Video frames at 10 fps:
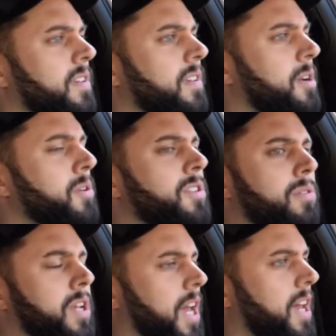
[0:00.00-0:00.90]
It was
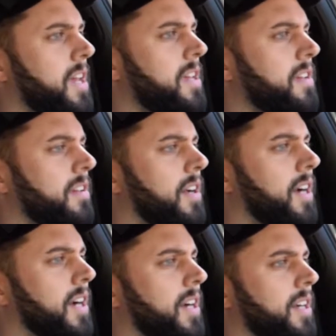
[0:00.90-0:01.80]
okay.
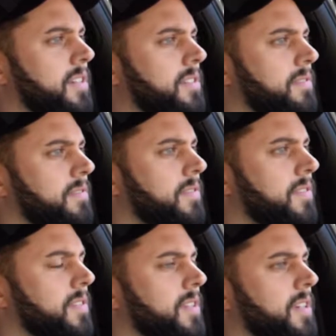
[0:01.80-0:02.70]

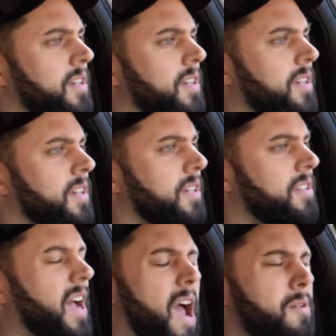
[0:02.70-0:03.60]
The
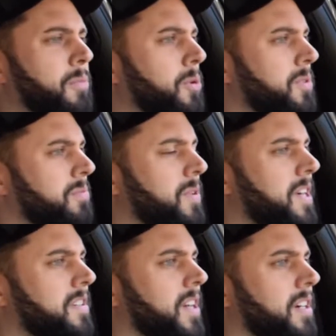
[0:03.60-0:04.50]
timing pull was
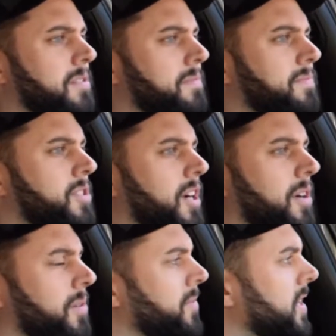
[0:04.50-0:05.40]
weird though.
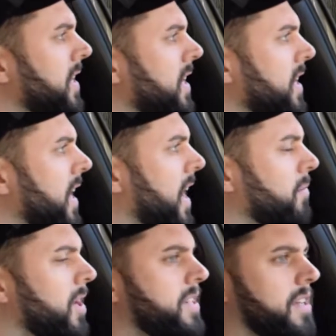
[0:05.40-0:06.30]
So I
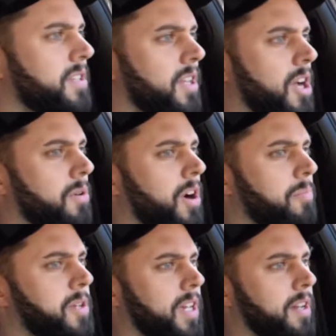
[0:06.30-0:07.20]
went down to the lower
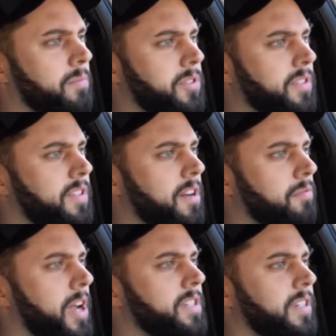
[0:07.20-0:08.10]
RPMs. Instead of
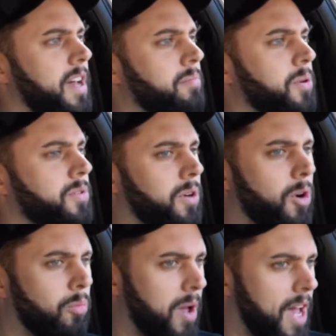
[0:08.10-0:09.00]
raising that boost a
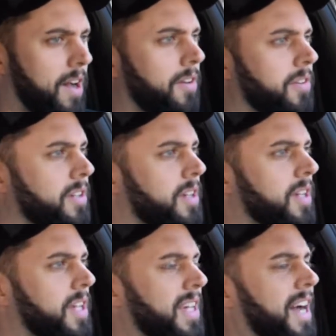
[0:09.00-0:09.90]
whole pound,
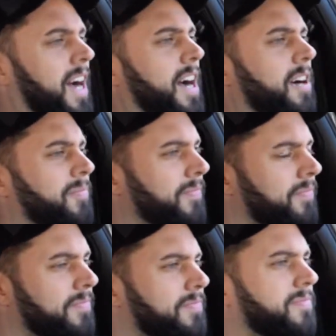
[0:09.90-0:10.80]

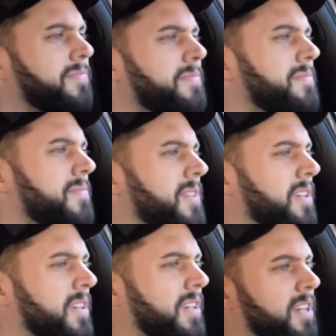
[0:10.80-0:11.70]

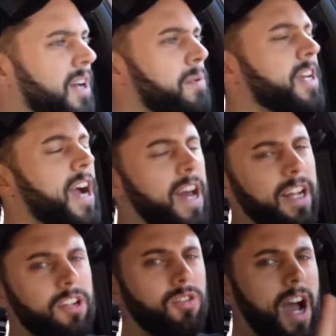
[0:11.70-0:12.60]
I'm going to kind
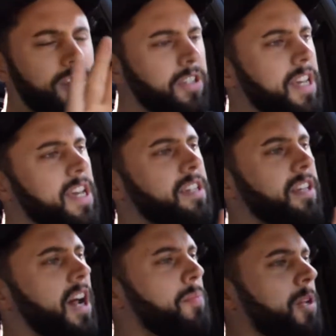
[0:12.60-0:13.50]
of gradually ease
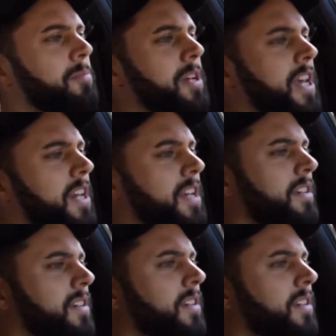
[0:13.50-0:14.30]
it up in the beginning.